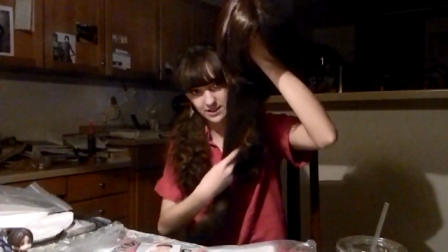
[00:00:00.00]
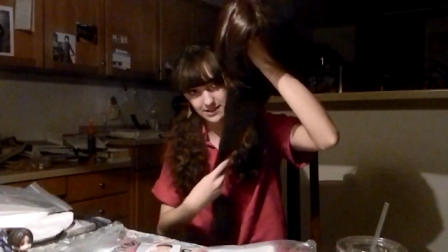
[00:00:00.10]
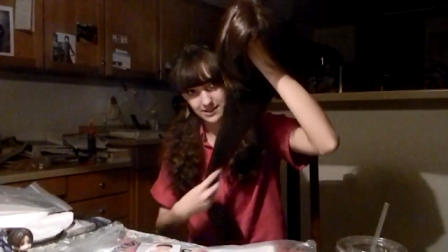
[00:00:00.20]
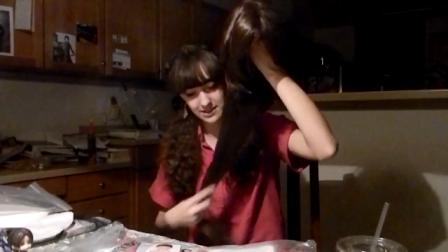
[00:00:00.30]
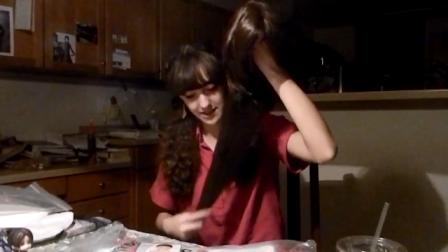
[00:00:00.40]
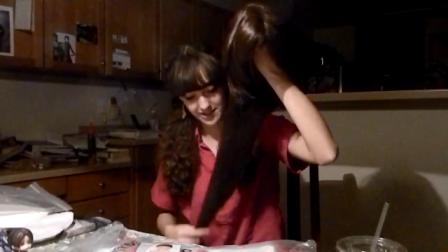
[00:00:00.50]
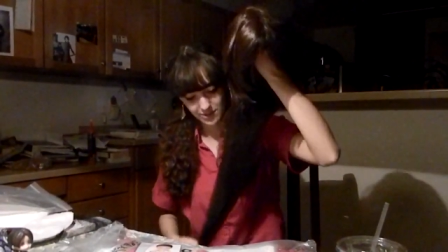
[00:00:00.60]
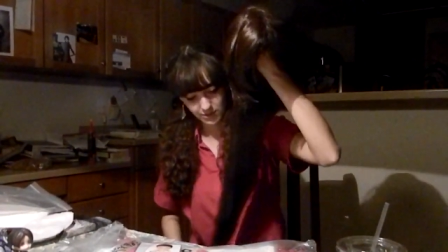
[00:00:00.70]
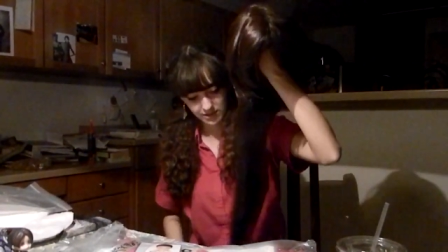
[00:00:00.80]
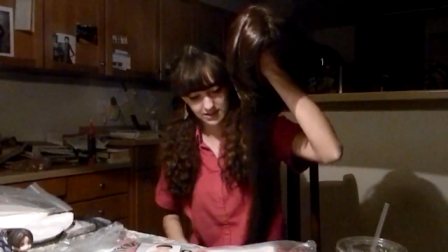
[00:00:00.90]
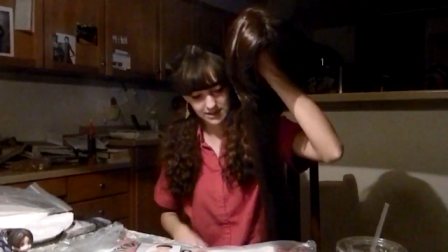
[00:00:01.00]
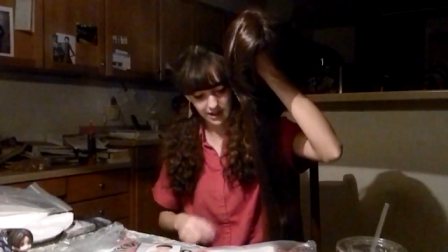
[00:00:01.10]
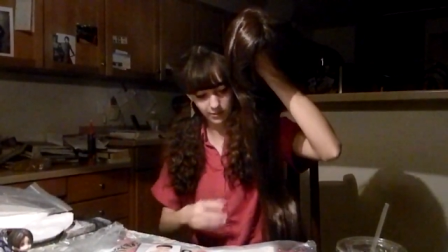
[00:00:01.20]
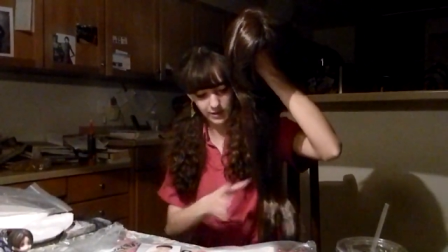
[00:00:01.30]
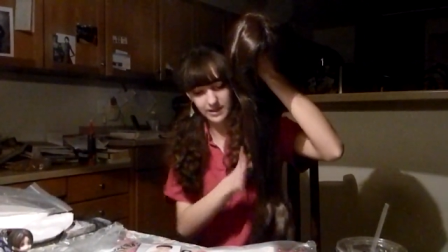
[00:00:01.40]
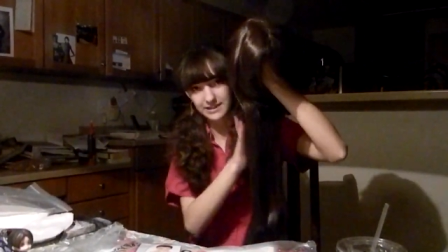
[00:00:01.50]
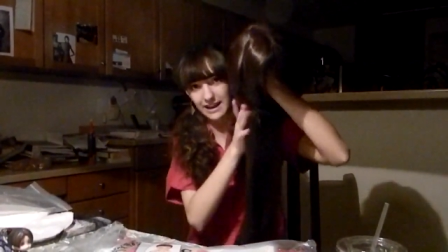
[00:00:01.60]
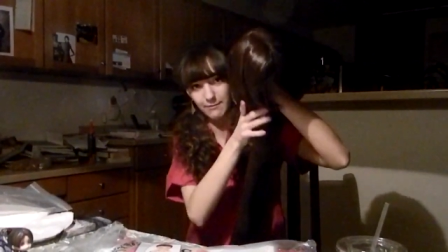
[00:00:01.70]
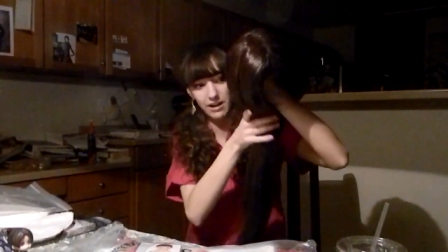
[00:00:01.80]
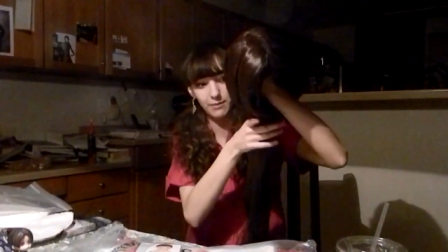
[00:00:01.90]
because it just takes too long to style wigs, and
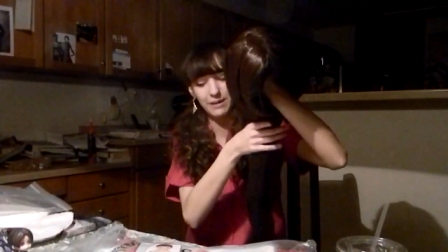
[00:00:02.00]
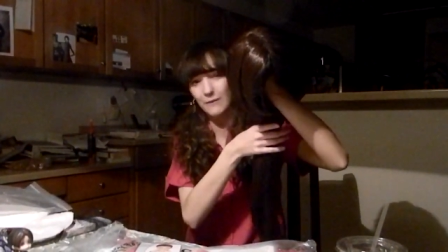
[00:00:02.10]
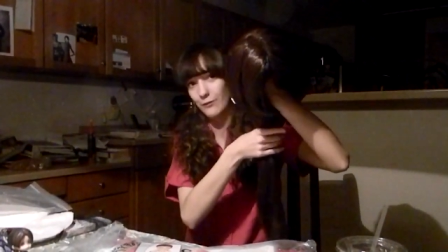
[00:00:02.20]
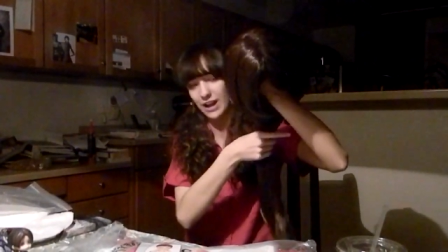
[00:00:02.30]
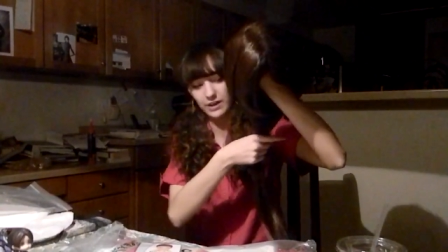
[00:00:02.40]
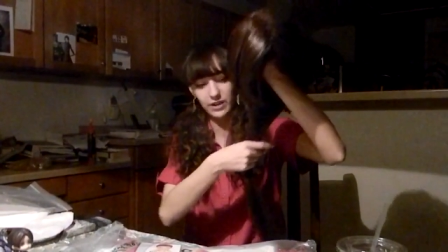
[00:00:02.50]
I'm not a big fan of